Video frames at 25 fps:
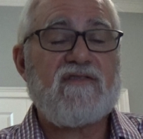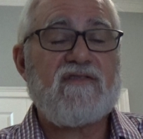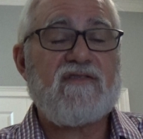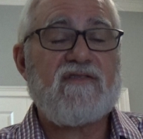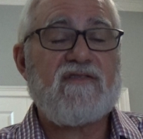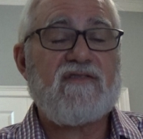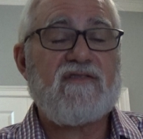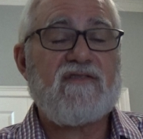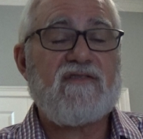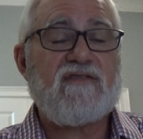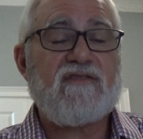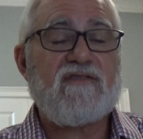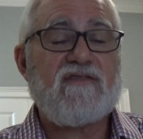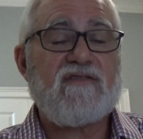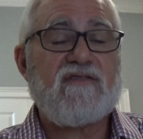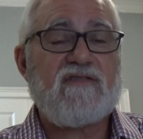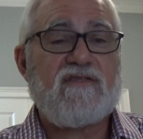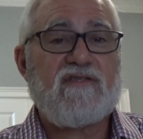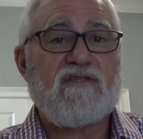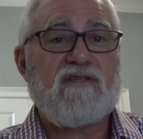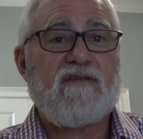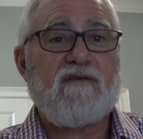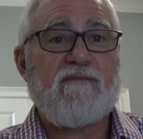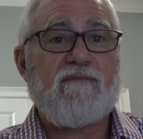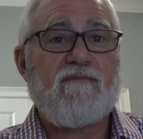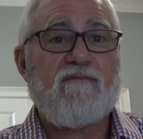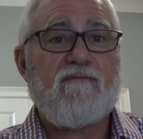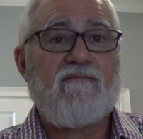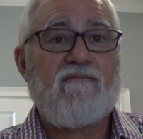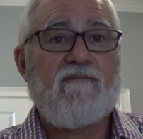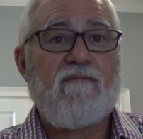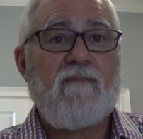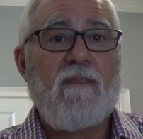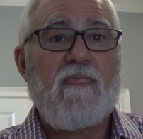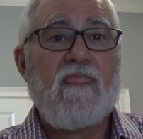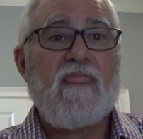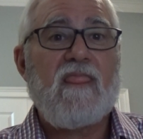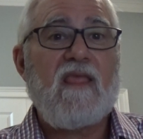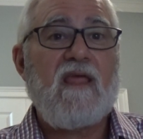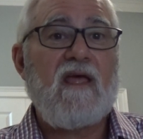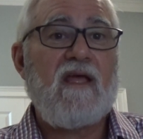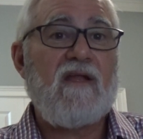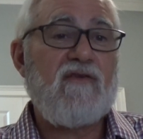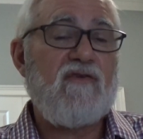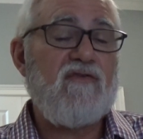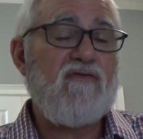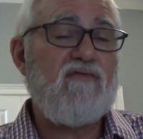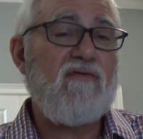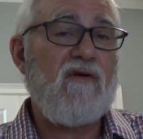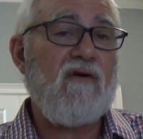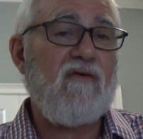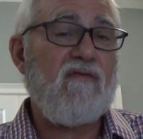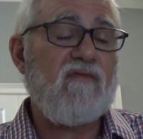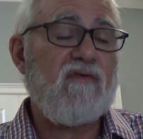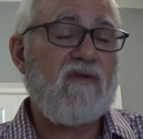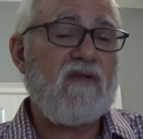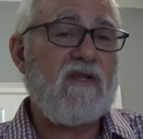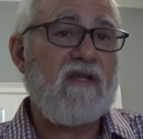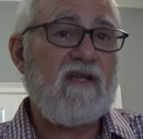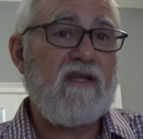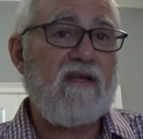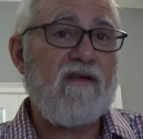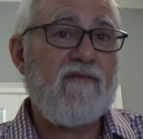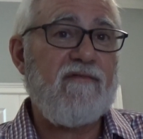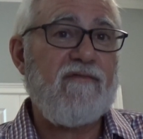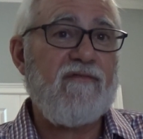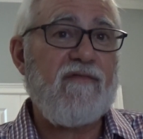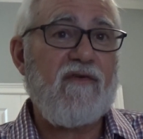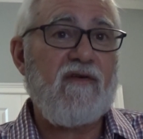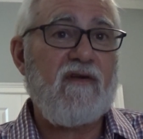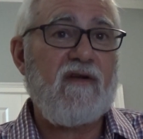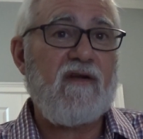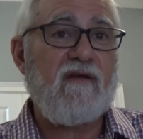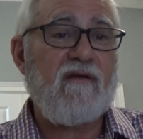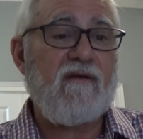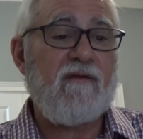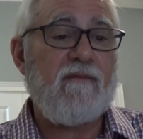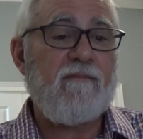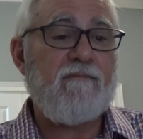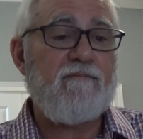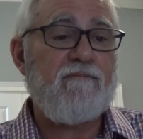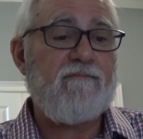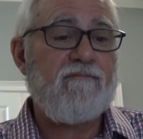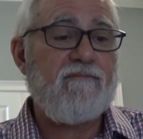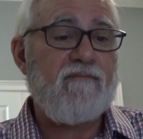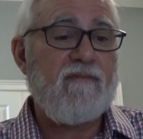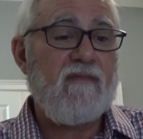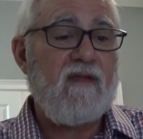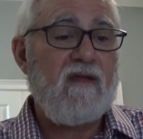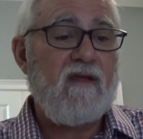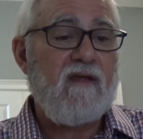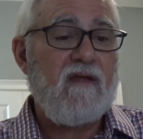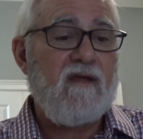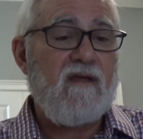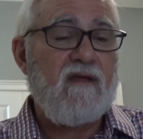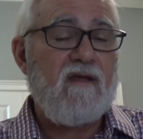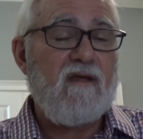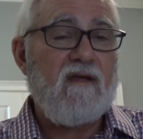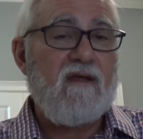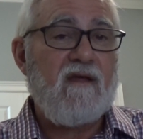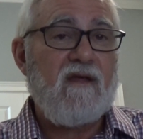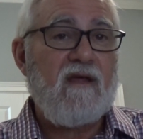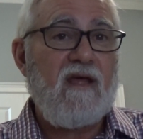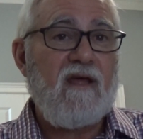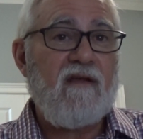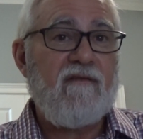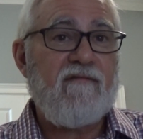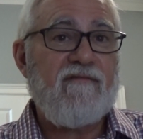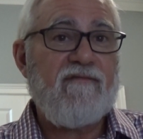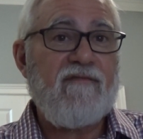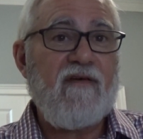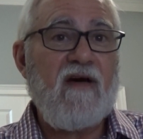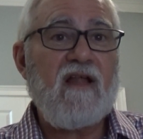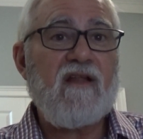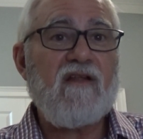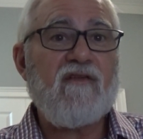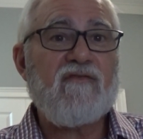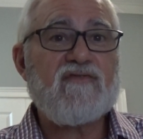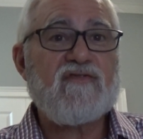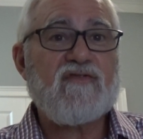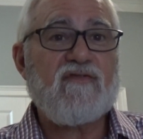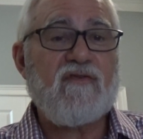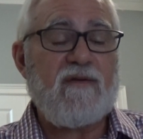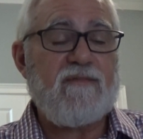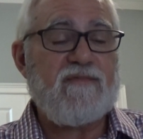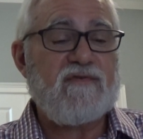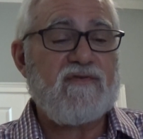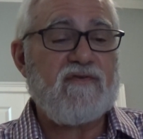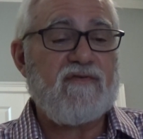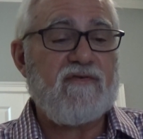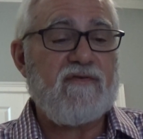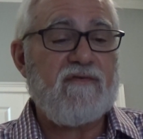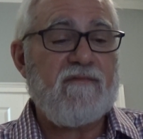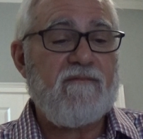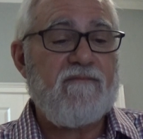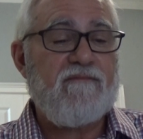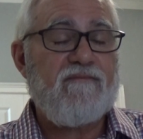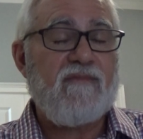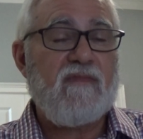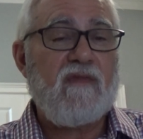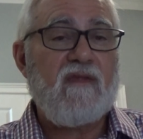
relationship and you don't live for Him and follow Scripture,